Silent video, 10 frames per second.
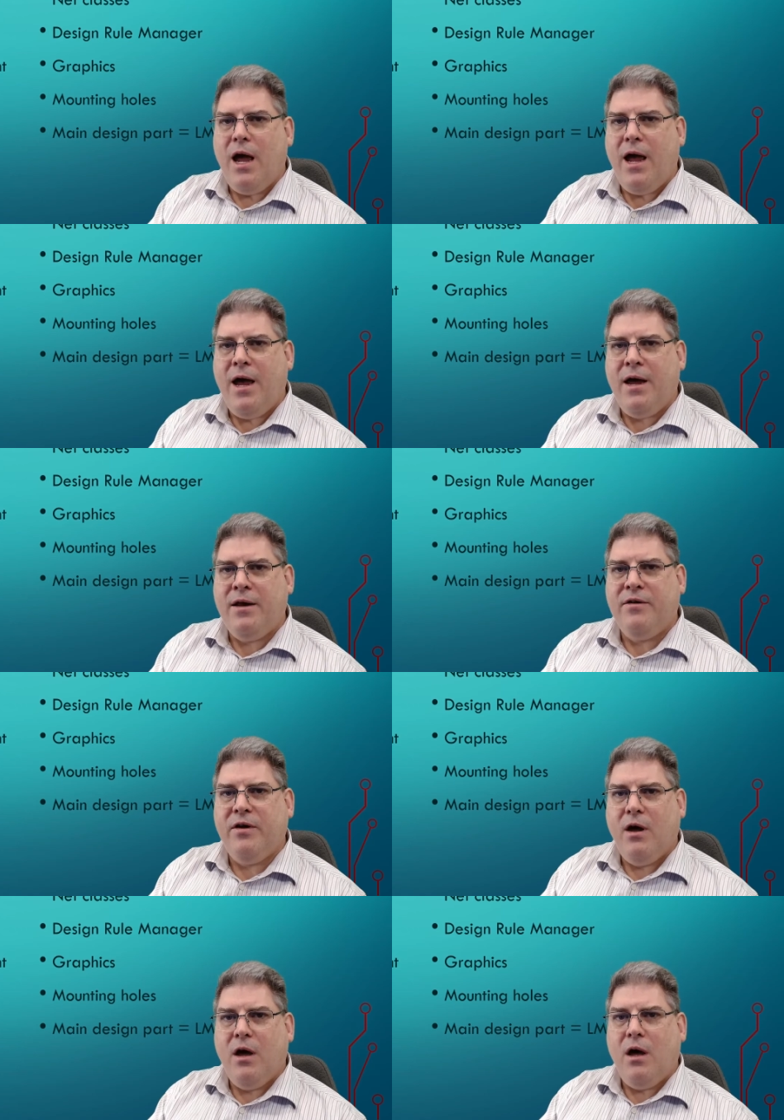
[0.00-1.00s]
And
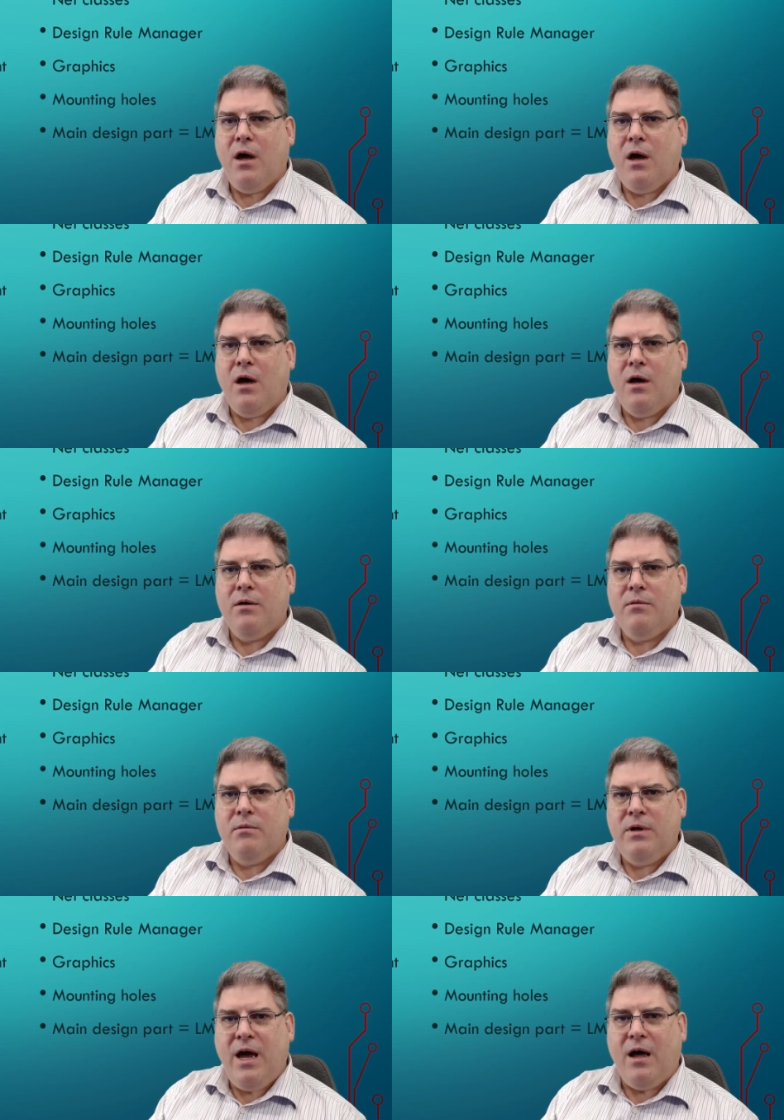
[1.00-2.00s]
a
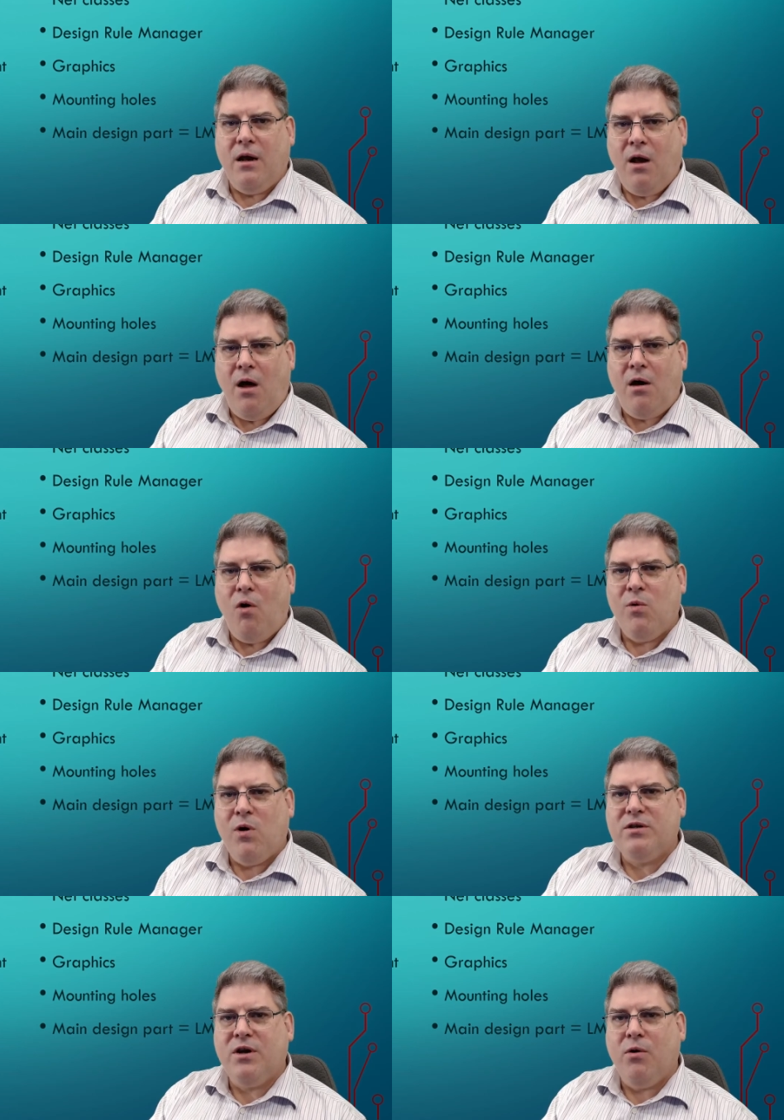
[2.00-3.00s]
lot of
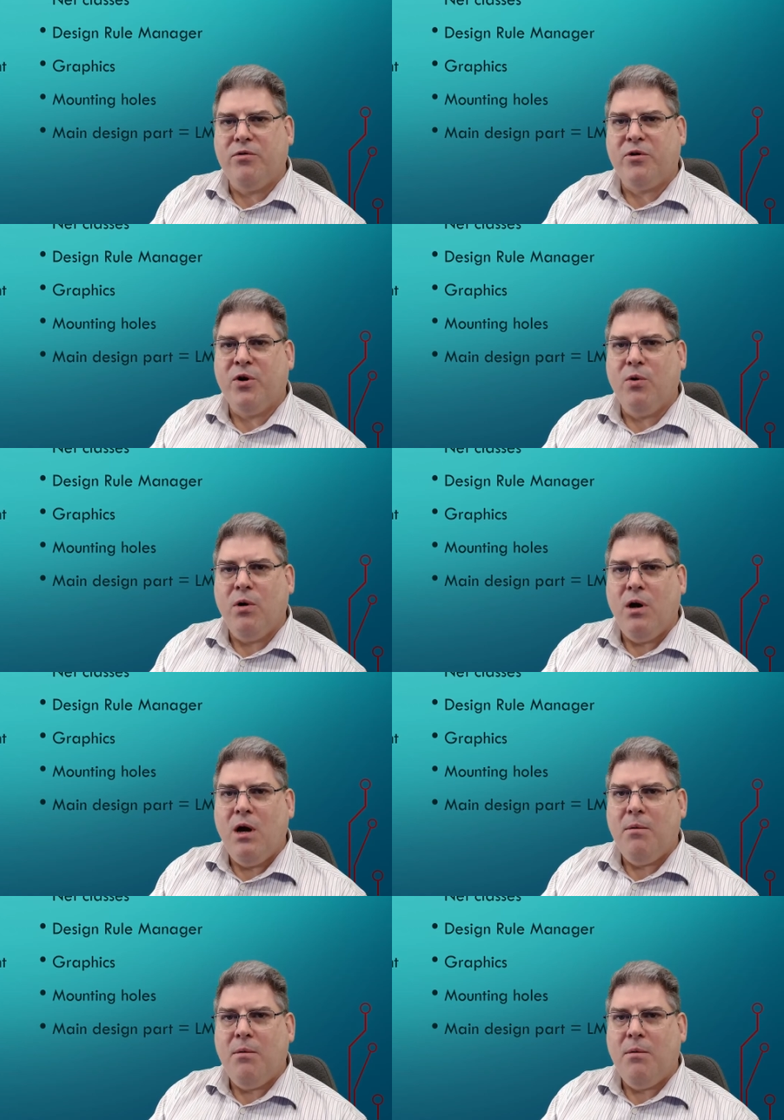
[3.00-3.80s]
homework to go through,